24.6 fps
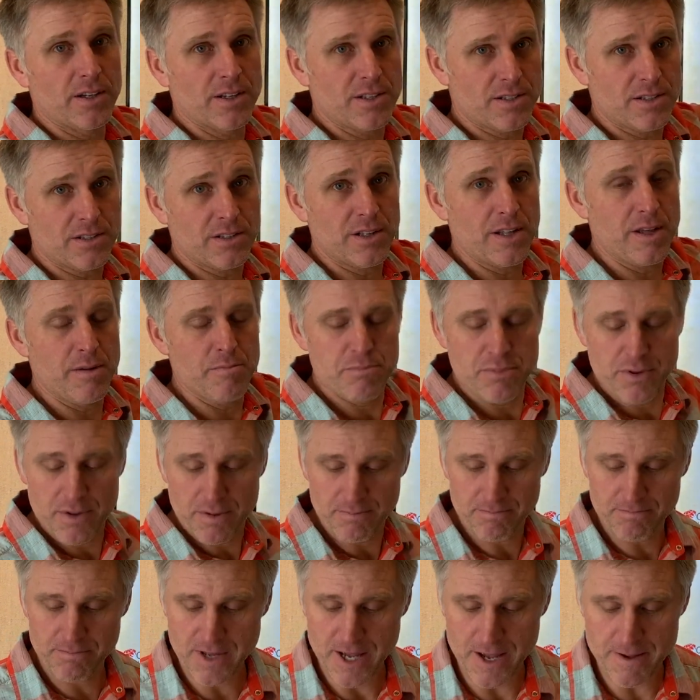asleep.
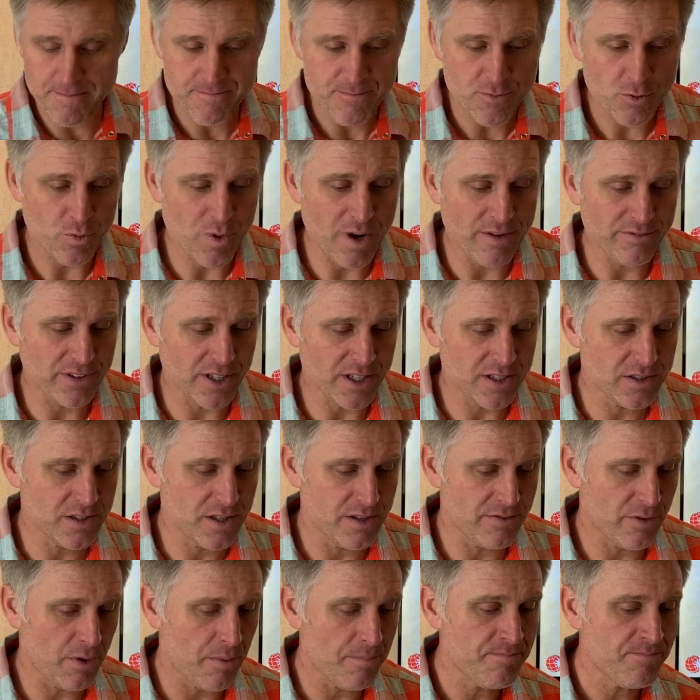Okay,
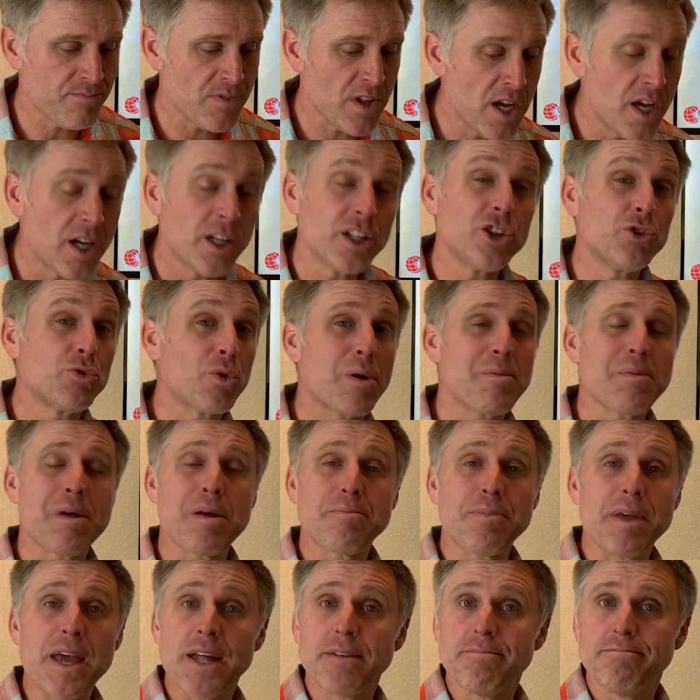reflexivo. Duerme
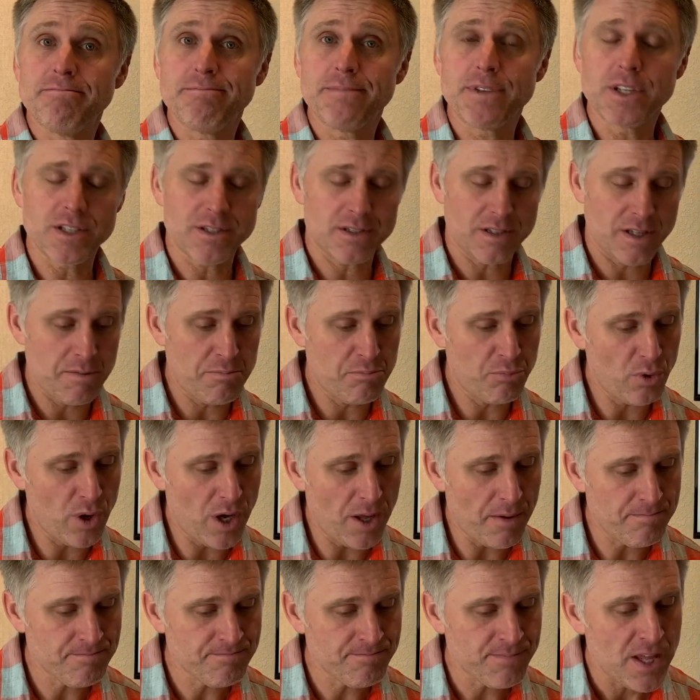bien. Do you sleep well?